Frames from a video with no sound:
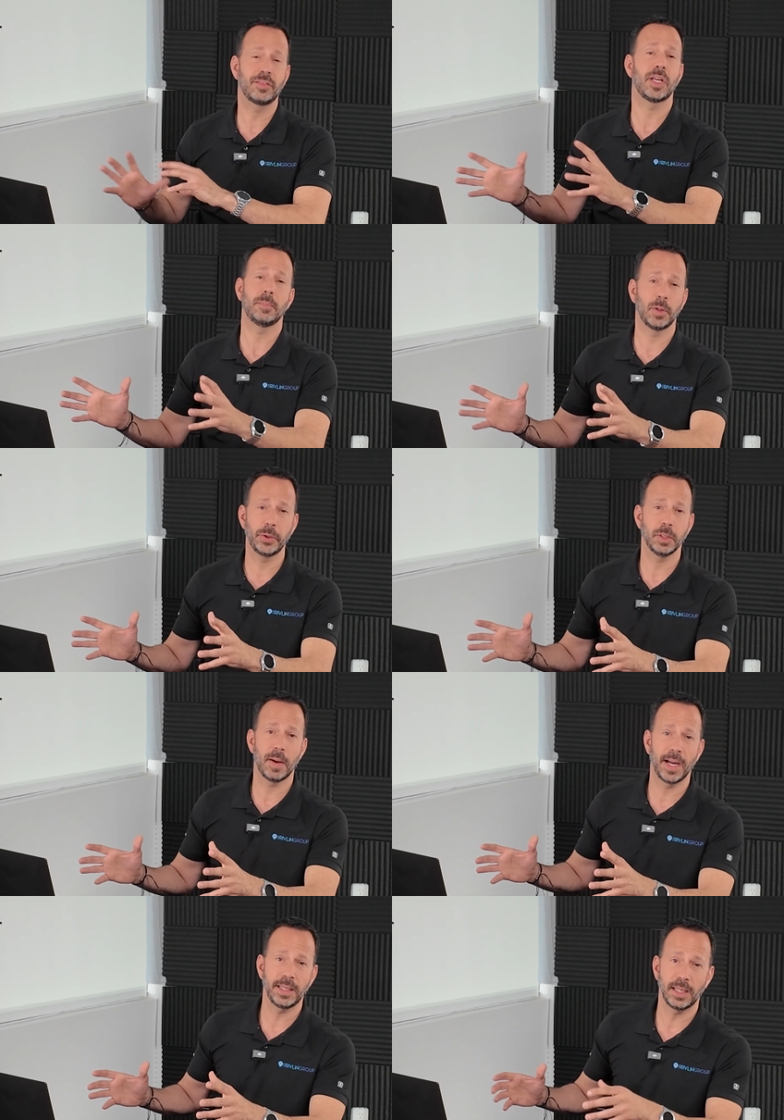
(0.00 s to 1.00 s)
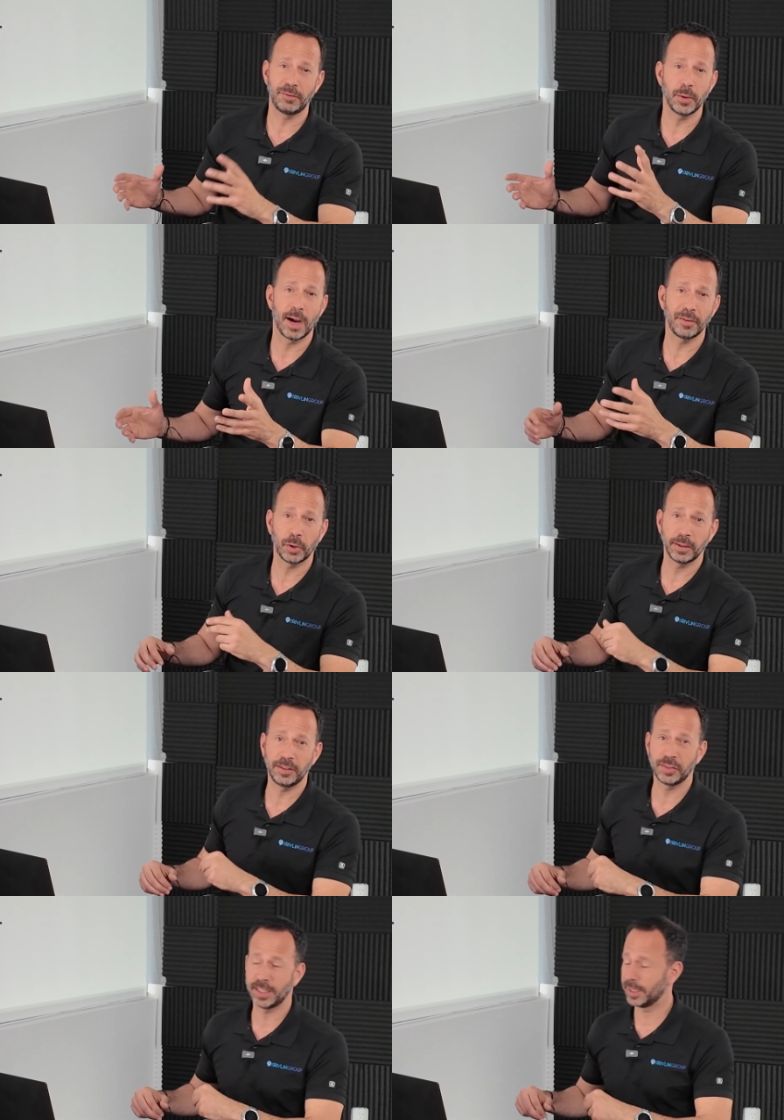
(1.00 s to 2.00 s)
it's gonna blow your mind if you haven't
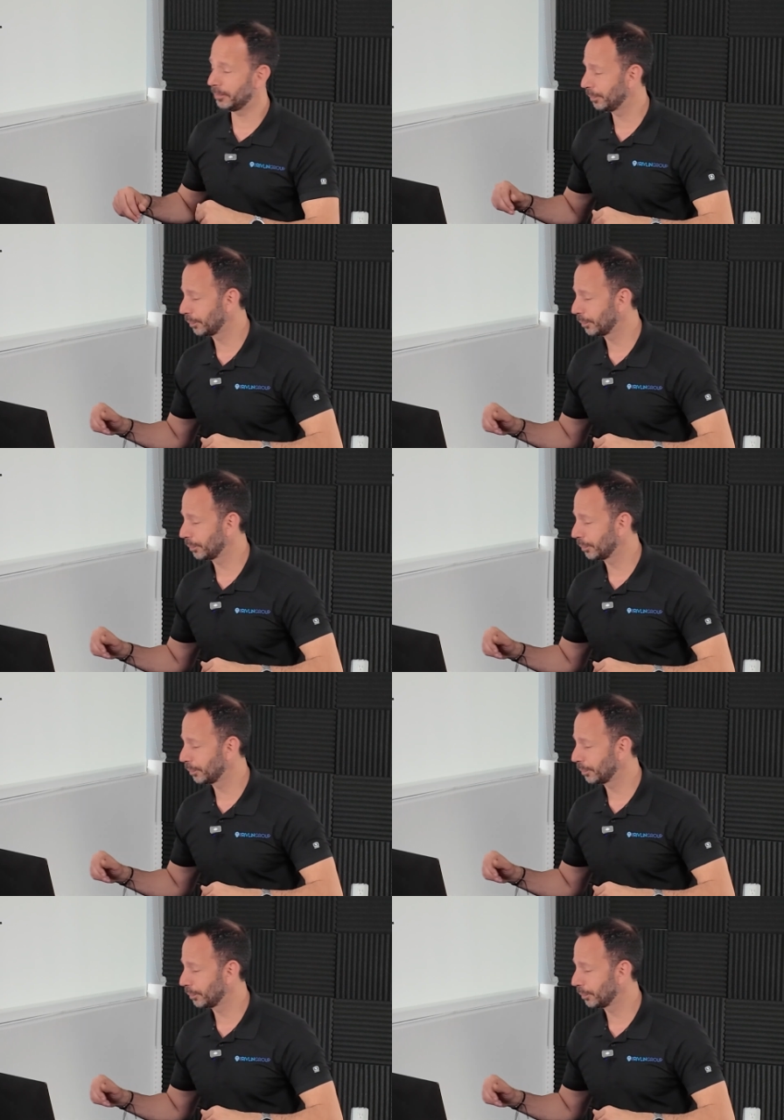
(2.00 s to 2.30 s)
already seen it.